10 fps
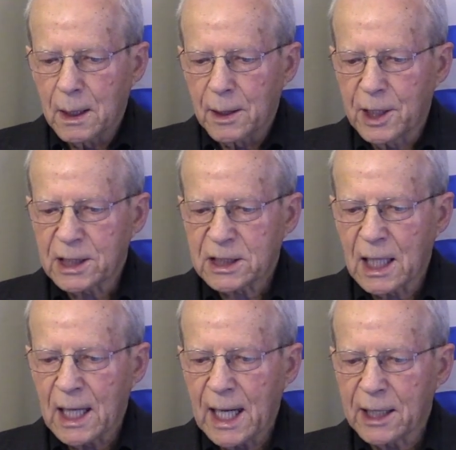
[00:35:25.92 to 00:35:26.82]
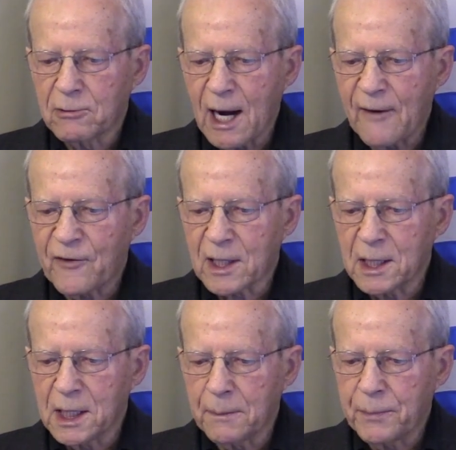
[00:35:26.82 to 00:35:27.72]
This slide
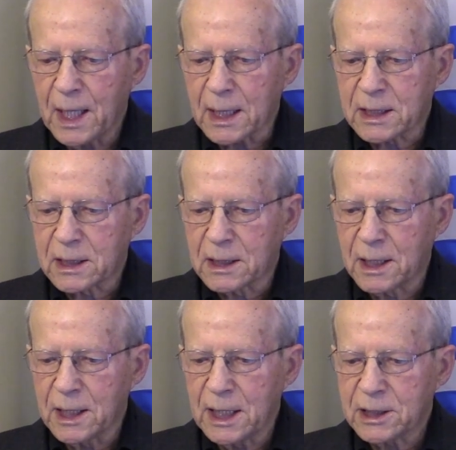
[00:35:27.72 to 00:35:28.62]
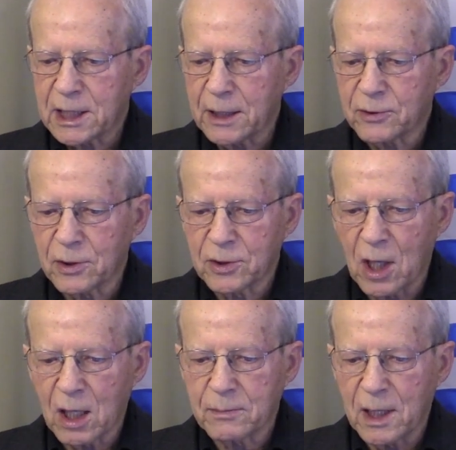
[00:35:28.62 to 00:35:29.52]
graphically depicts the central
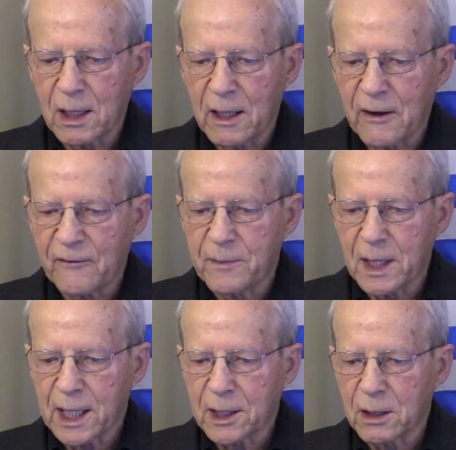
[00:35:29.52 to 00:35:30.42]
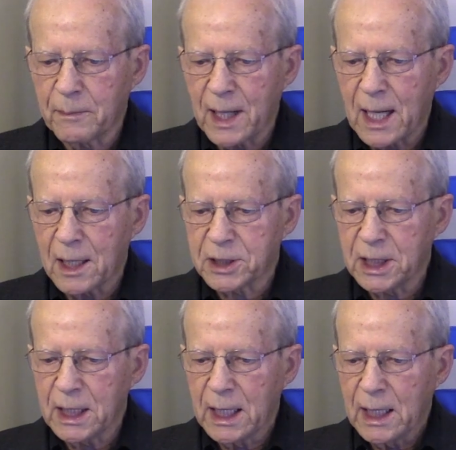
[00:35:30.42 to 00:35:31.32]
dogma of molecular
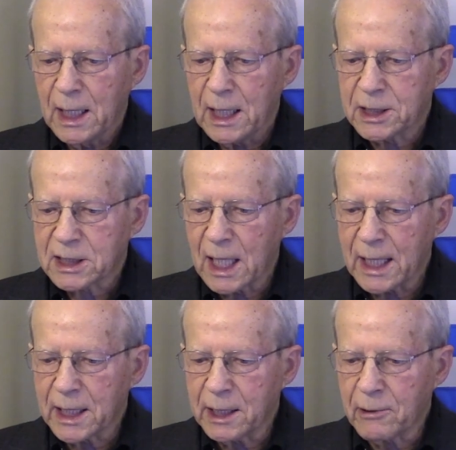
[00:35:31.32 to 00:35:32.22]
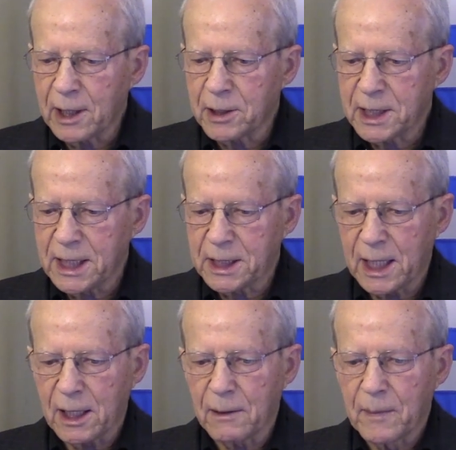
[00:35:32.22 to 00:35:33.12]
biology in slightly greater
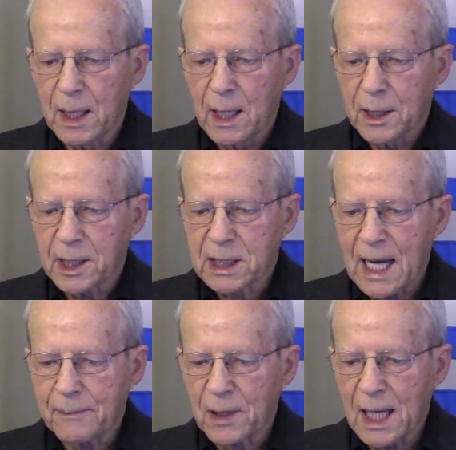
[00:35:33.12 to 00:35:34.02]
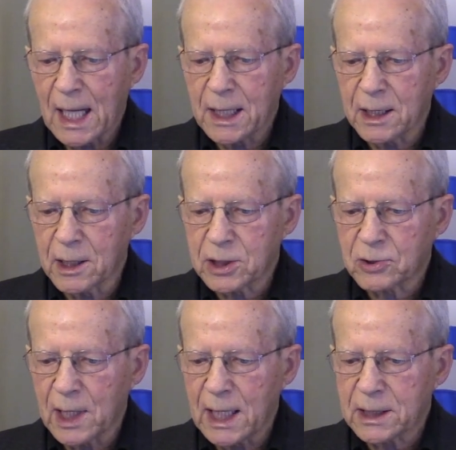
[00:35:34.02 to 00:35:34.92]
detail. The top line
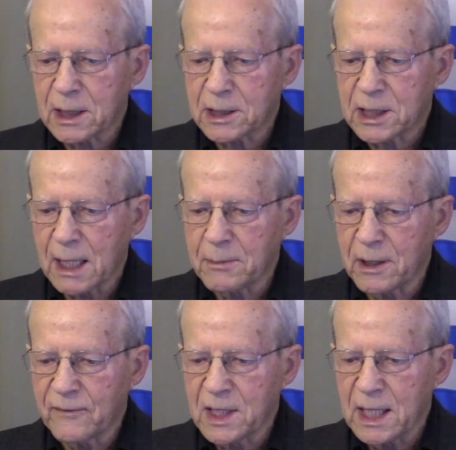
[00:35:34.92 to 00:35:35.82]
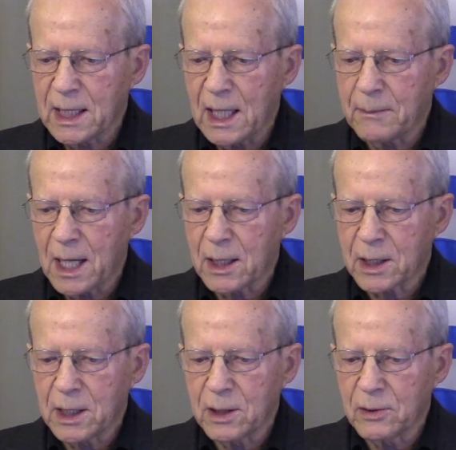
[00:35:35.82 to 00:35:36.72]
illustrates a segment of DNA
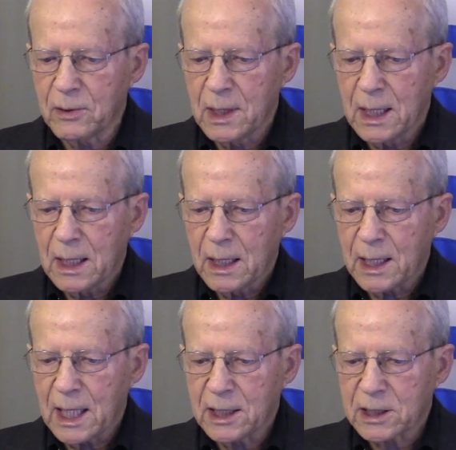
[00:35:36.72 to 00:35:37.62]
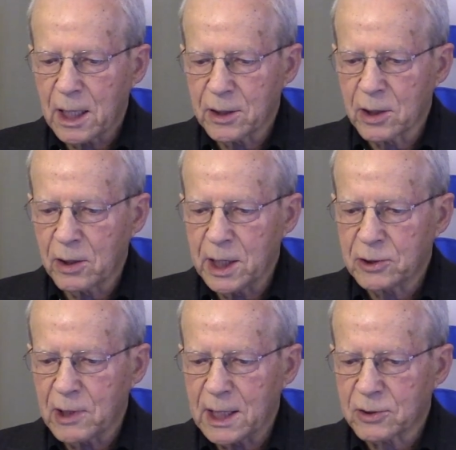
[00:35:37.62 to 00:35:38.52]
molecule that is undergoing
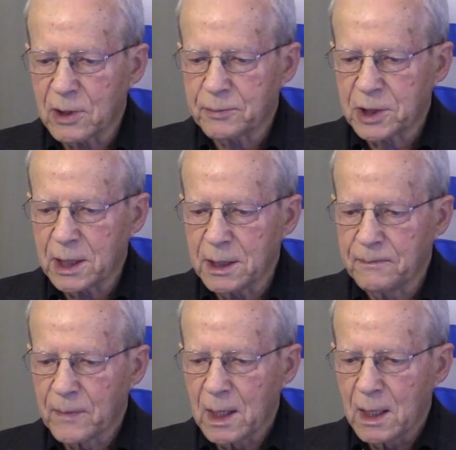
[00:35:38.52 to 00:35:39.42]
transcription